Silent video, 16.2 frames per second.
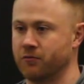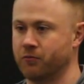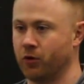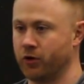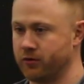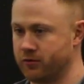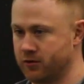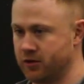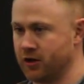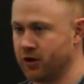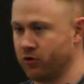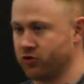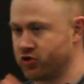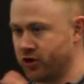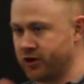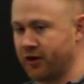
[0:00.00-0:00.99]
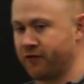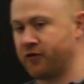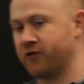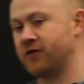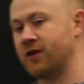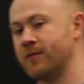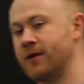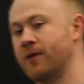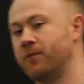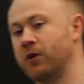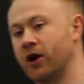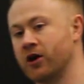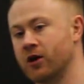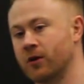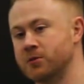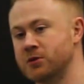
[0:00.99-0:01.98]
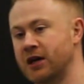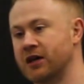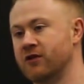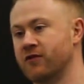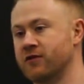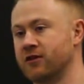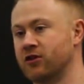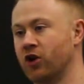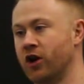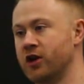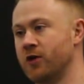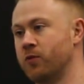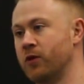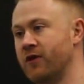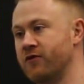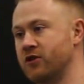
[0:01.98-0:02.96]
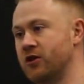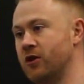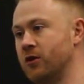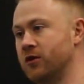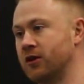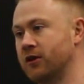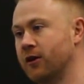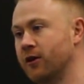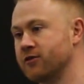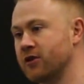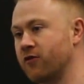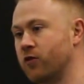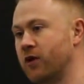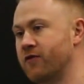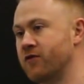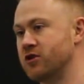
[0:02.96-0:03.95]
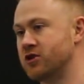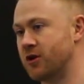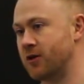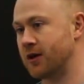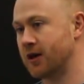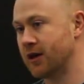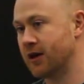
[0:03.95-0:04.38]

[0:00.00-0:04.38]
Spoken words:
But you know, during that 15-minute block, your objective is to tidy up whatever you're doing, to close off whatever you're doing,